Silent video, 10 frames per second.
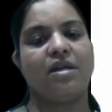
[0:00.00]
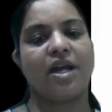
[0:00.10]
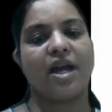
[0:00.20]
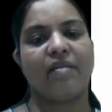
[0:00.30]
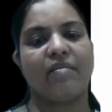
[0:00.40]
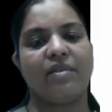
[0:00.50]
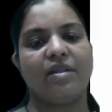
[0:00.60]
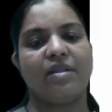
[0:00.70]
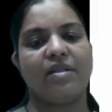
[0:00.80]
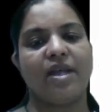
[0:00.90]
time
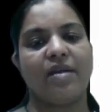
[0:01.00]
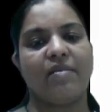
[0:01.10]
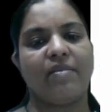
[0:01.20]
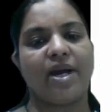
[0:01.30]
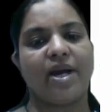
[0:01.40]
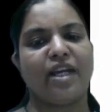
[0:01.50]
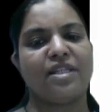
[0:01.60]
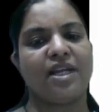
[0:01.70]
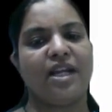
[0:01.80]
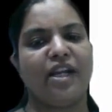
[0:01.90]
their buying and
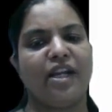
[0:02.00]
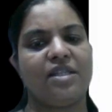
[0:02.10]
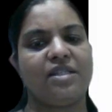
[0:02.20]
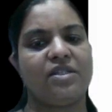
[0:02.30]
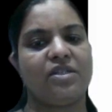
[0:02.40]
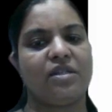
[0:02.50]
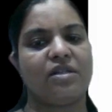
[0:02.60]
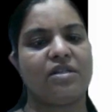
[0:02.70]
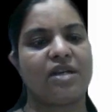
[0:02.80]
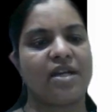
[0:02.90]
selling decision
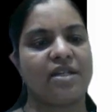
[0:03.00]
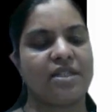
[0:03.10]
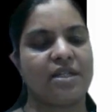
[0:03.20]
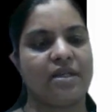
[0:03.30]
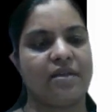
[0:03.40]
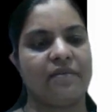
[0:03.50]
strategically.